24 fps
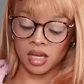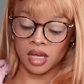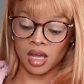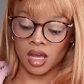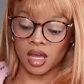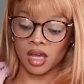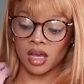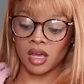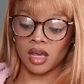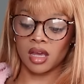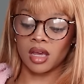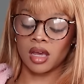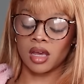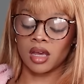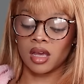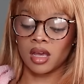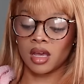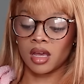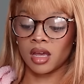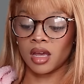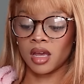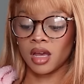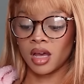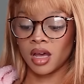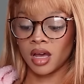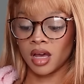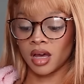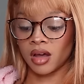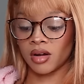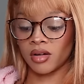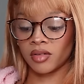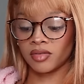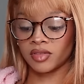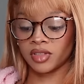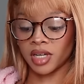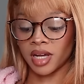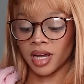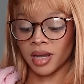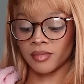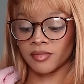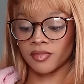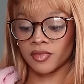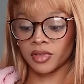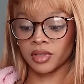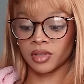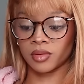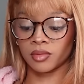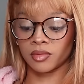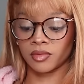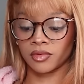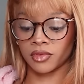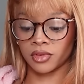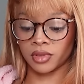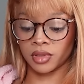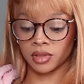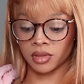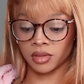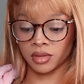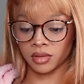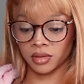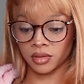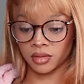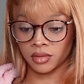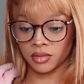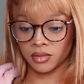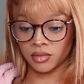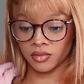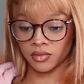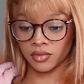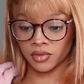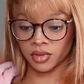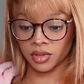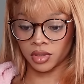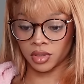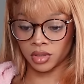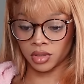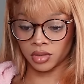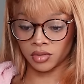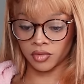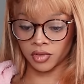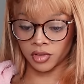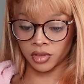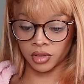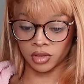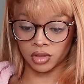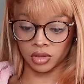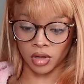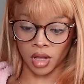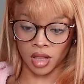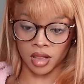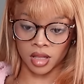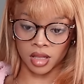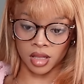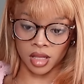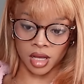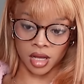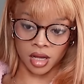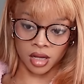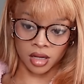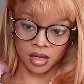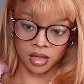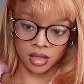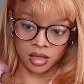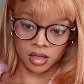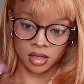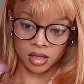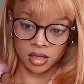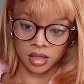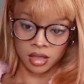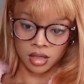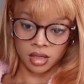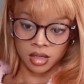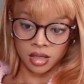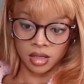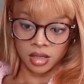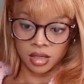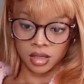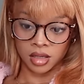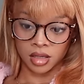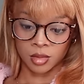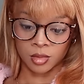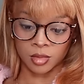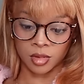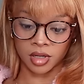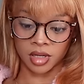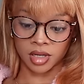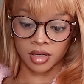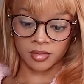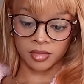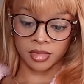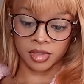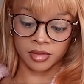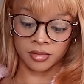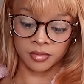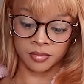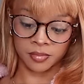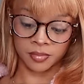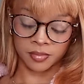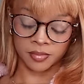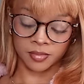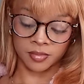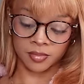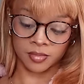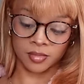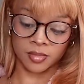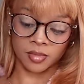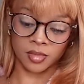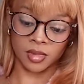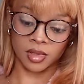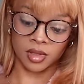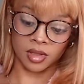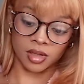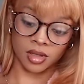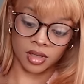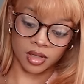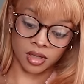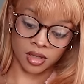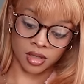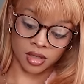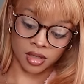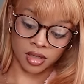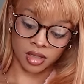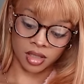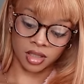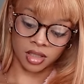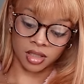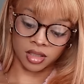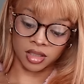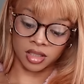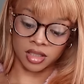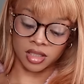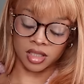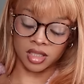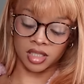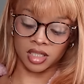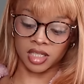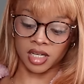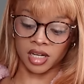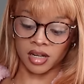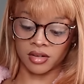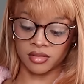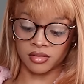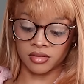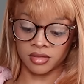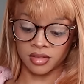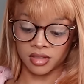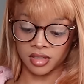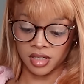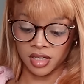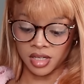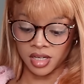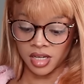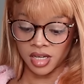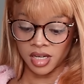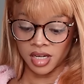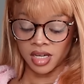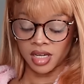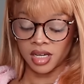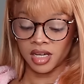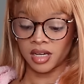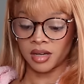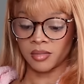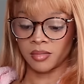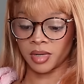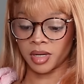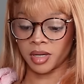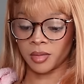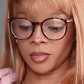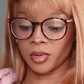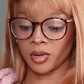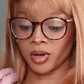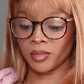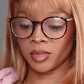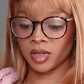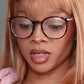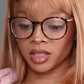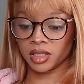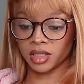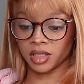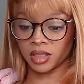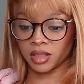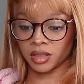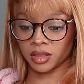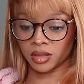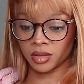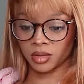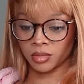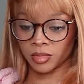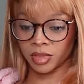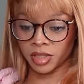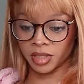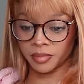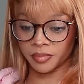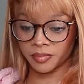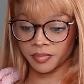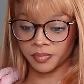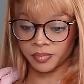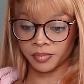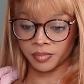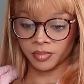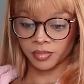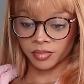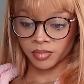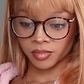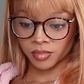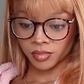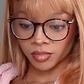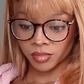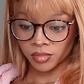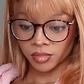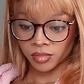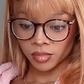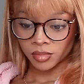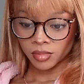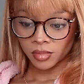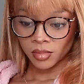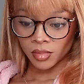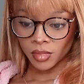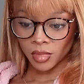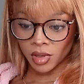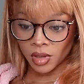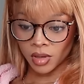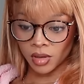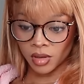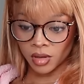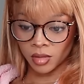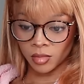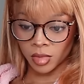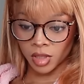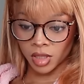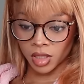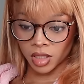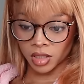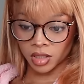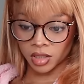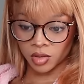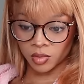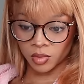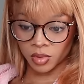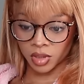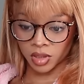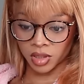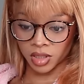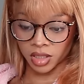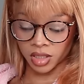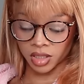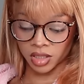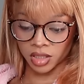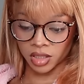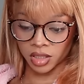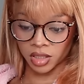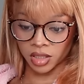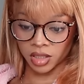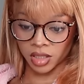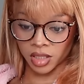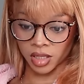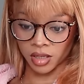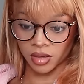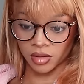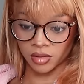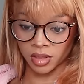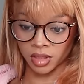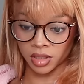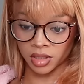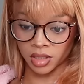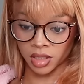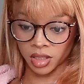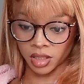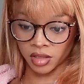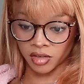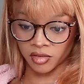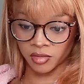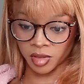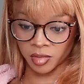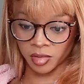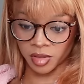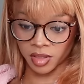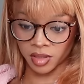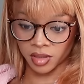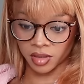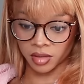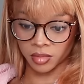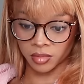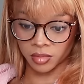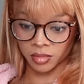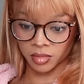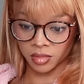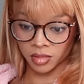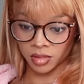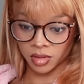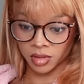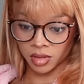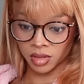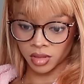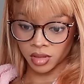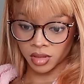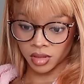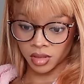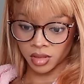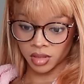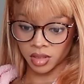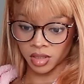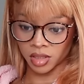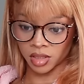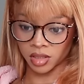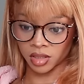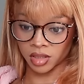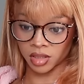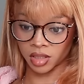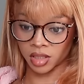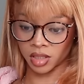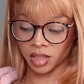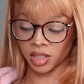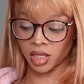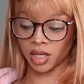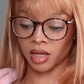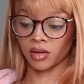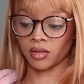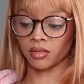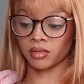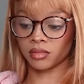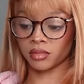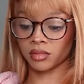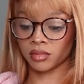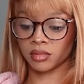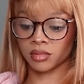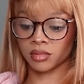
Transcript: hey, hey, hey, hey. I have time for the, for the, for the, for the tralala. Come on out, man. I need to sit down. My appointment is in a little bit. Um, and I just want to like sit down and take off my makeup and sit down